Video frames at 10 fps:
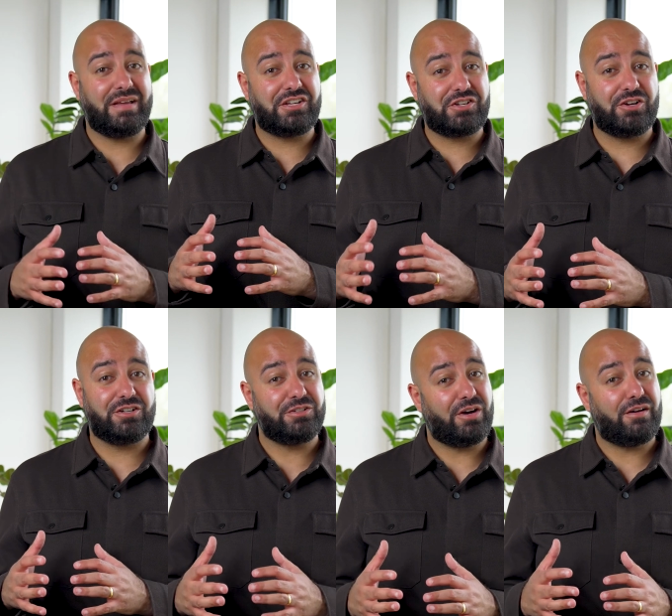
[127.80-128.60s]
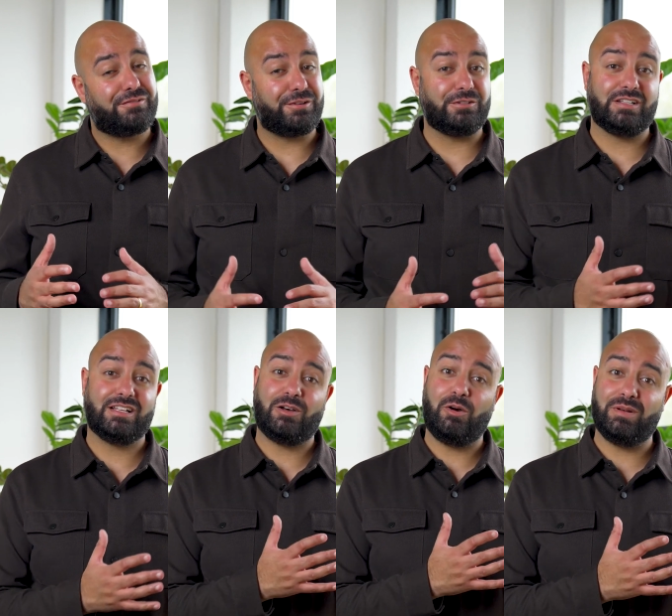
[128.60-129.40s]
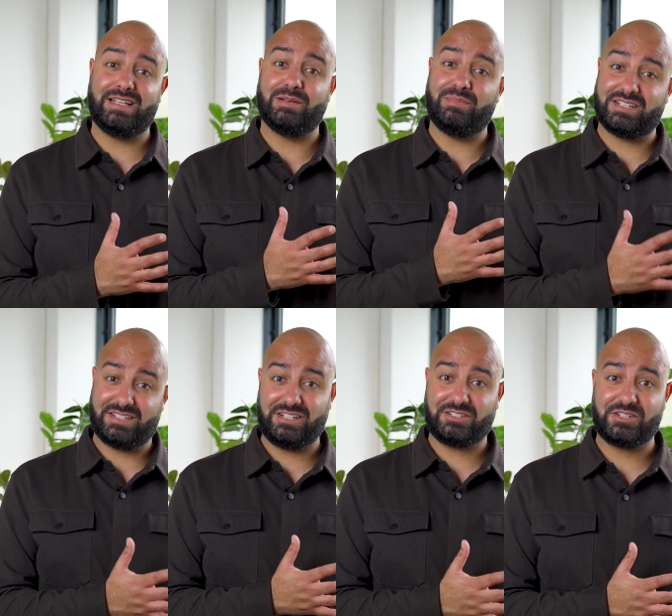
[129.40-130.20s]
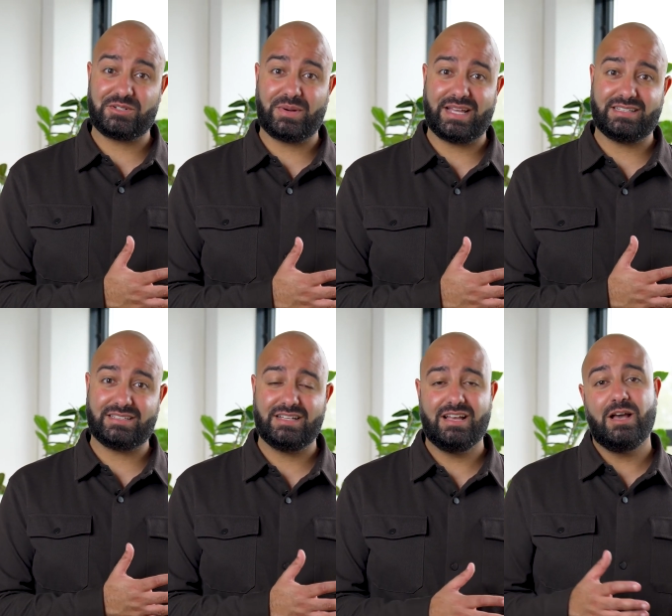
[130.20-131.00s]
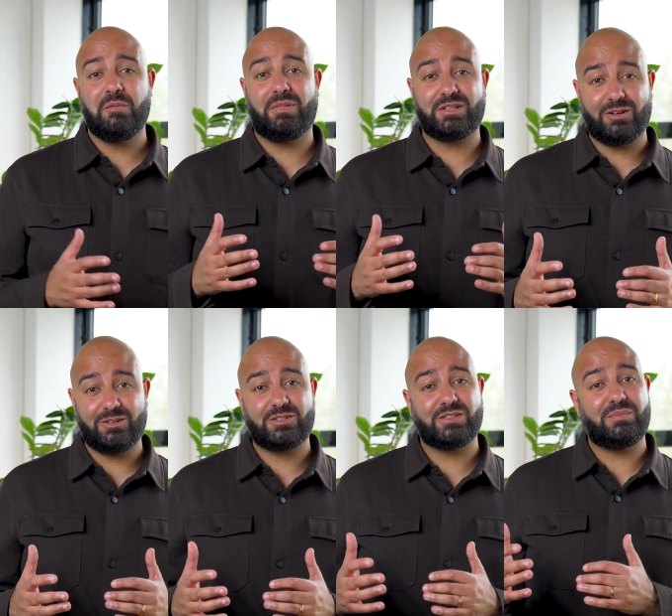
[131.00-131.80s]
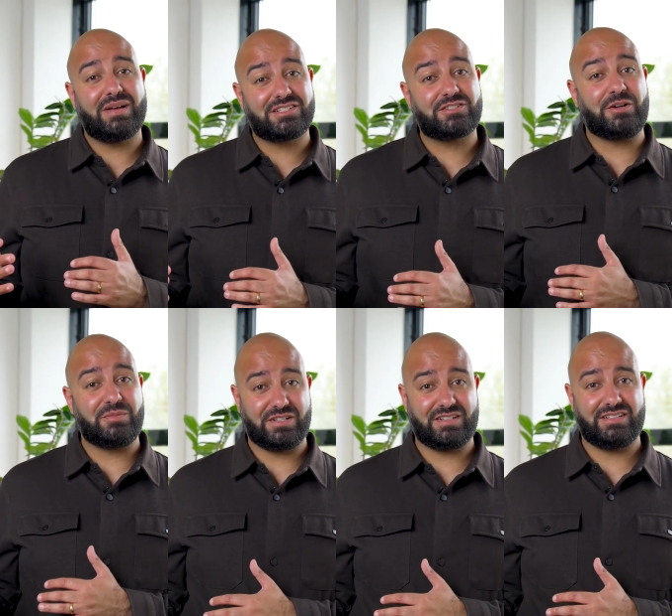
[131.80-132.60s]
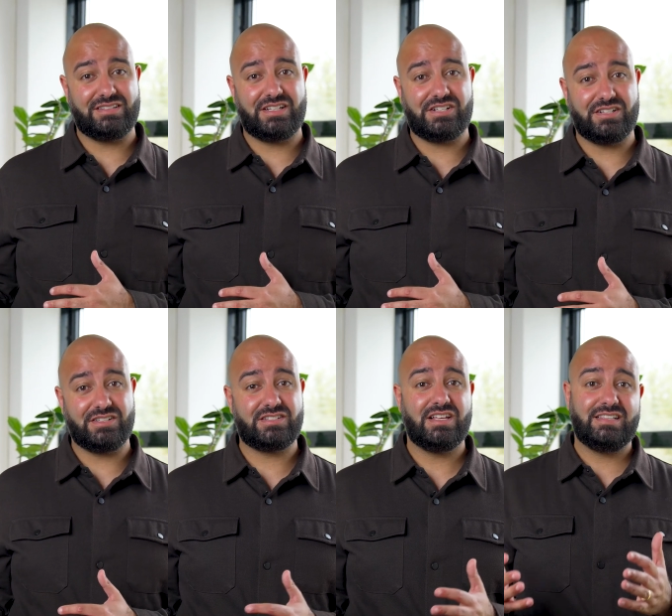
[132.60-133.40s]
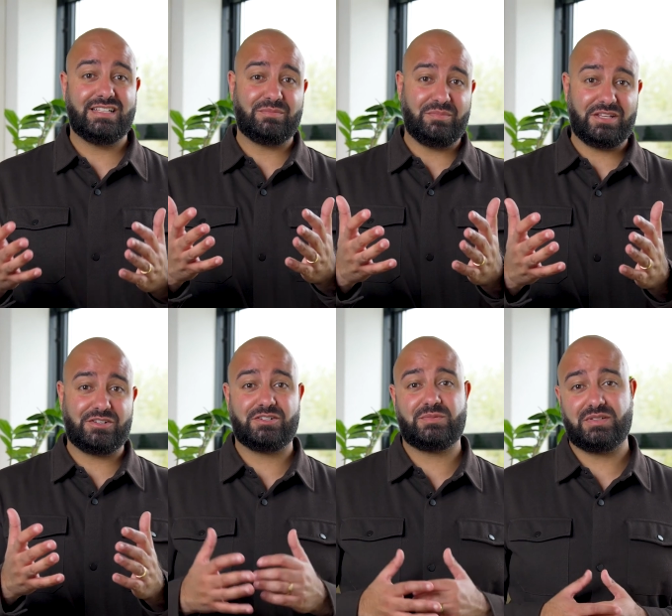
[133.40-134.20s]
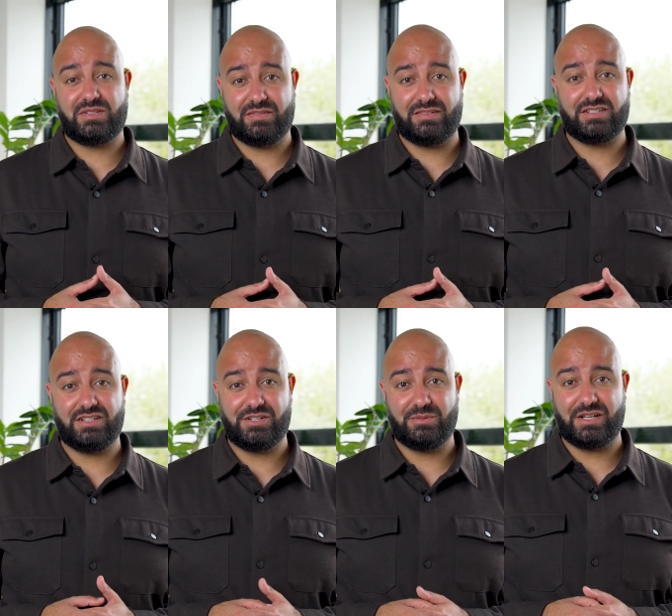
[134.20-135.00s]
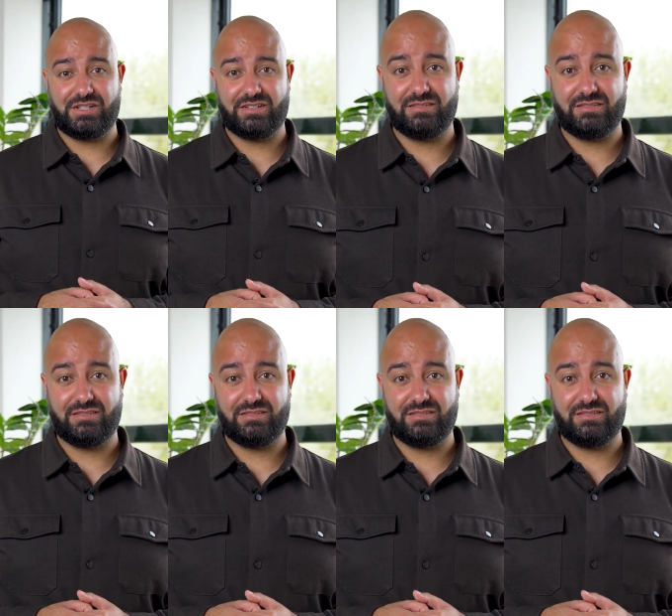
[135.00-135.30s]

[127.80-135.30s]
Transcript: make sure to offer you not only the best interest rate, but also the best terms and conditions that meet your specific situation.